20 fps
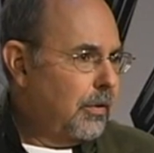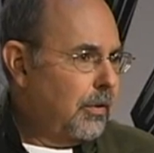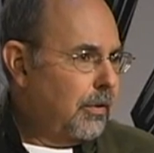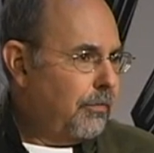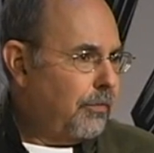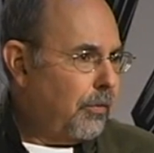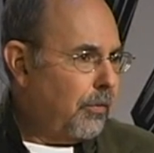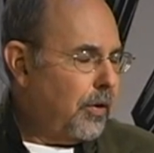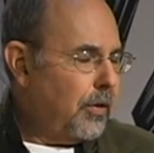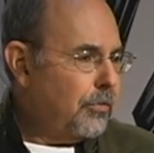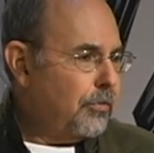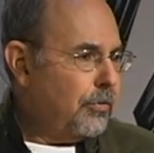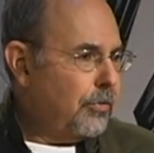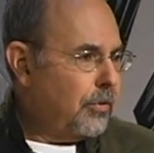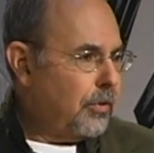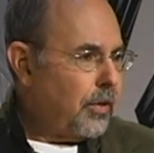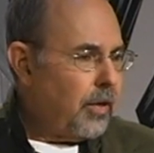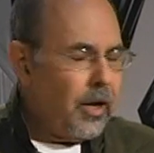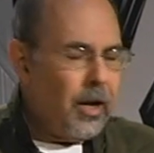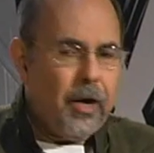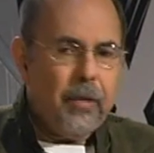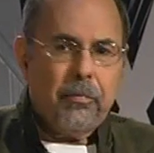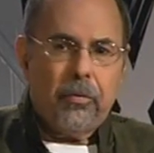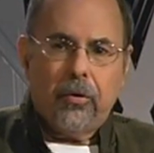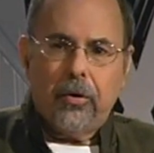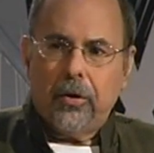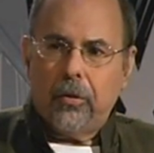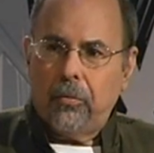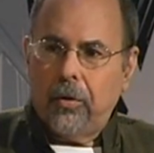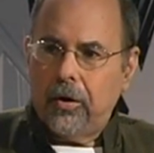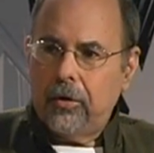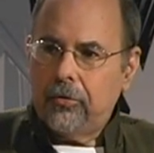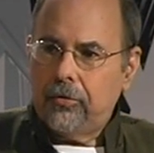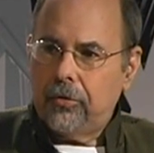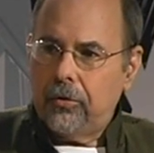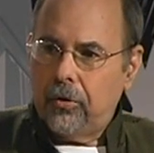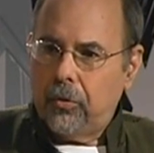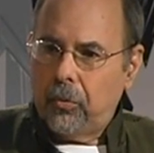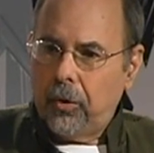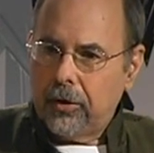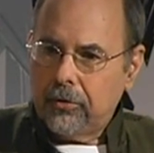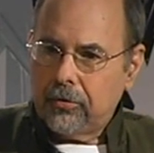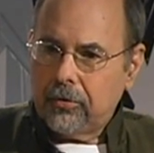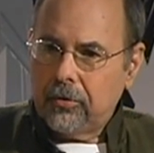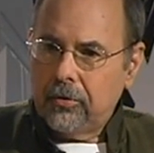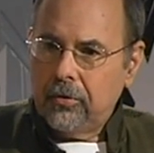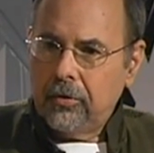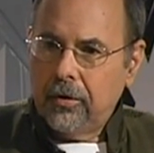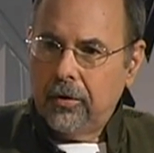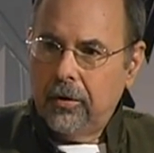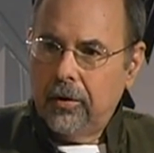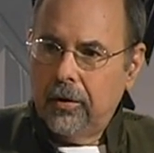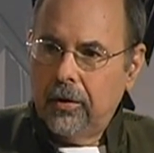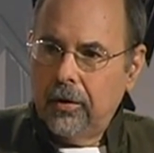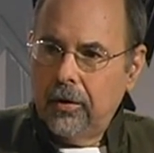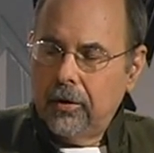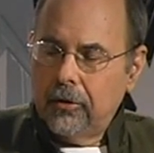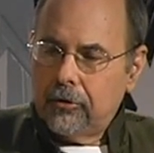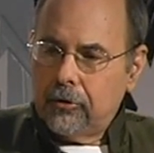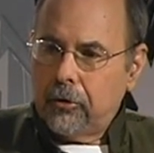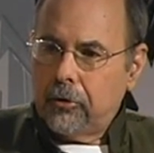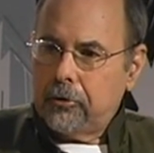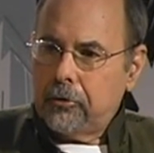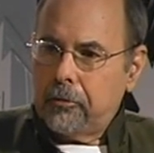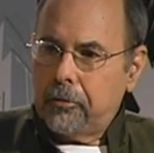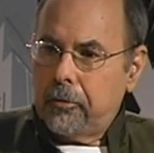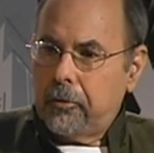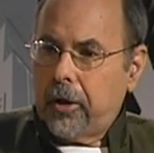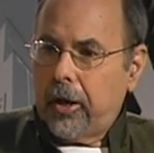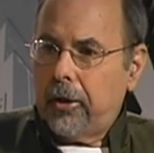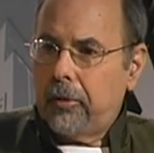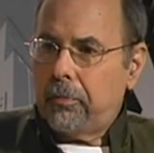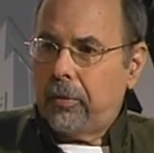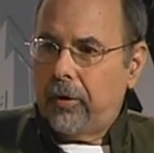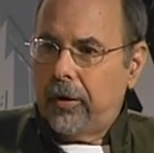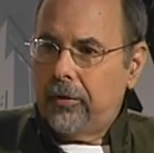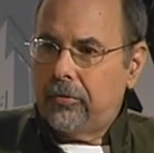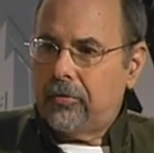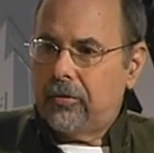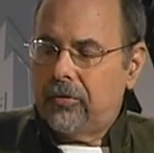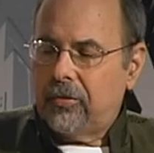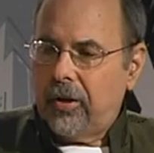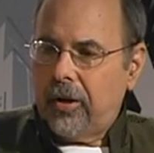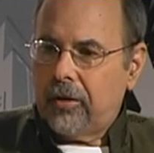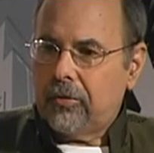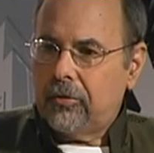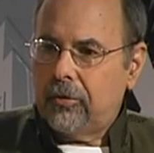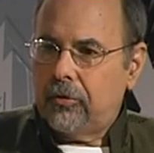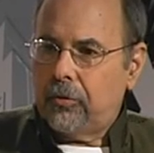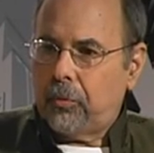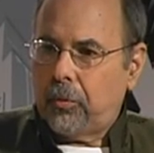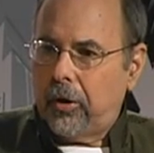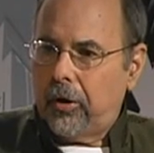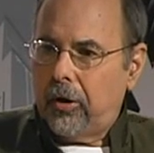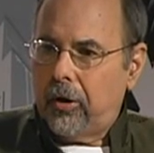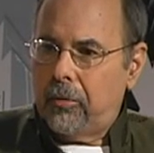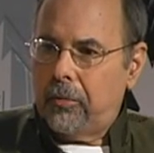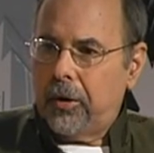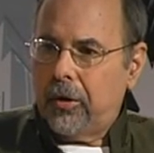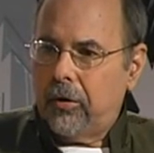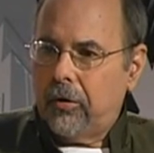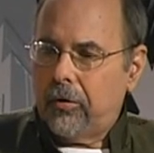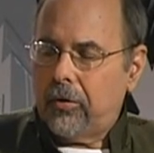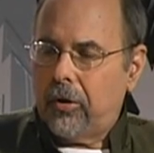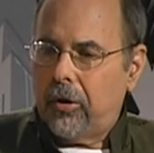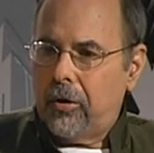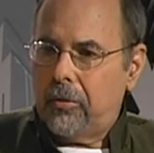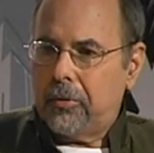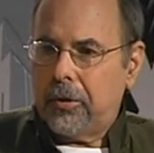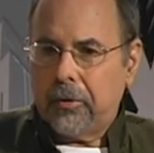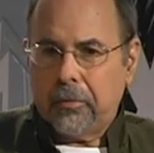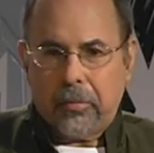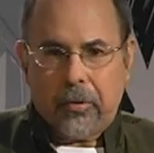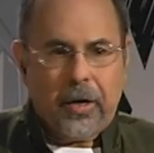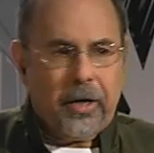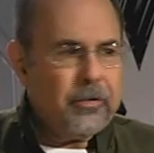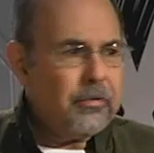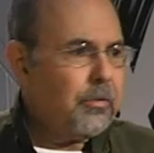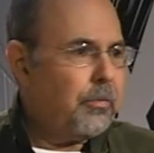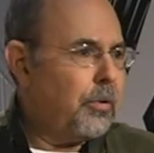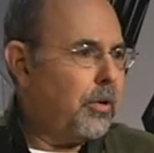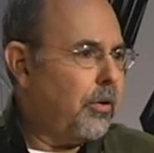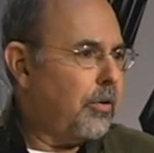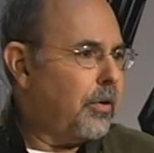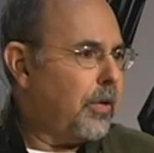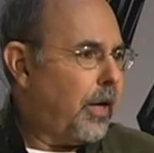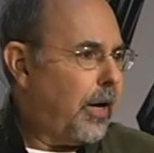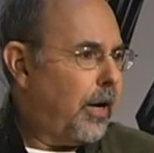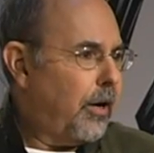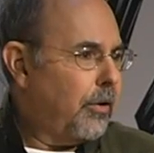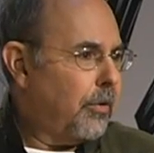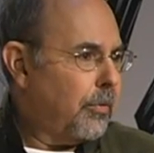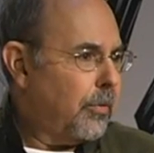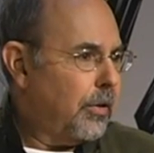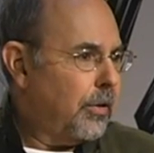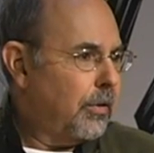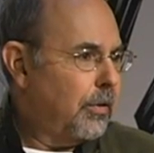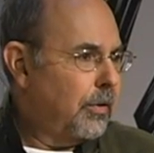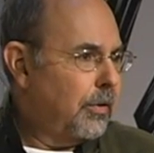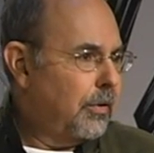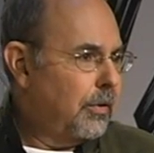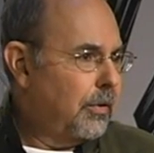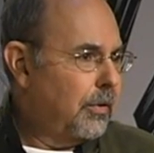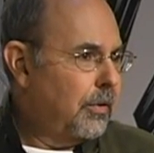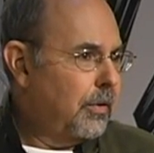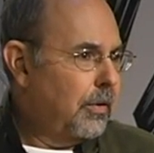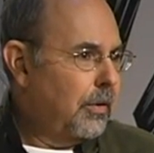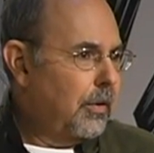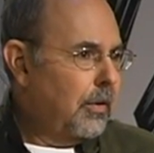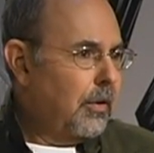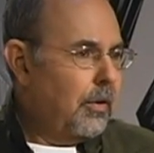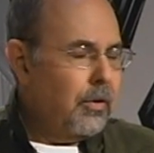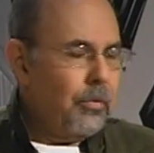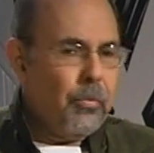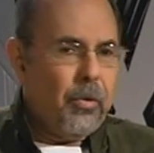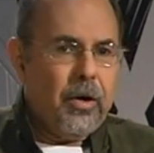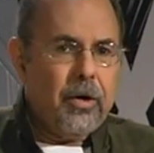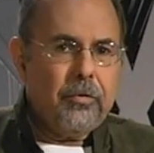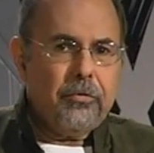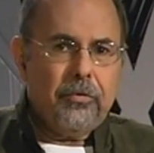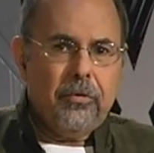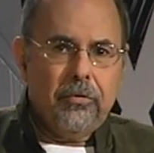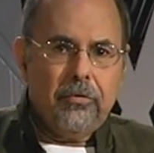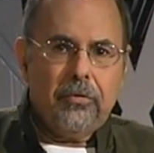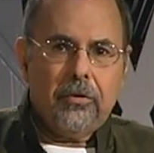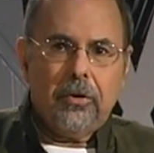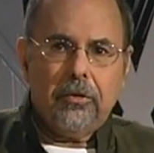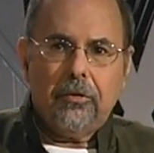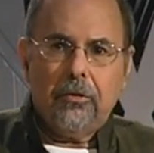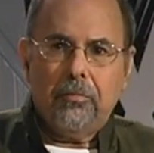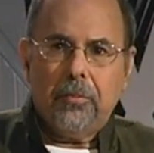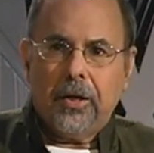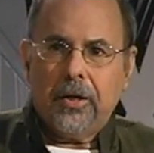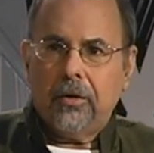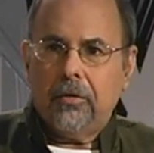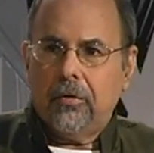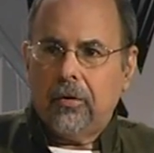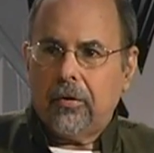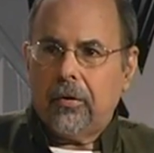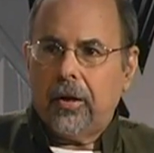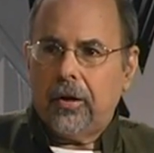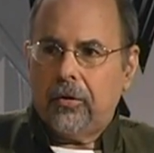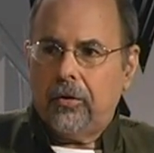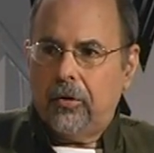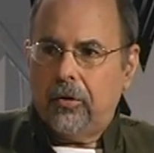If you want to shoot a cowboy, you want to shoot a Western, supposed to take place in Texas, Wyoming, Oklahoma, and Nebraska, we go to Calgary. You want to shoot something, make it look like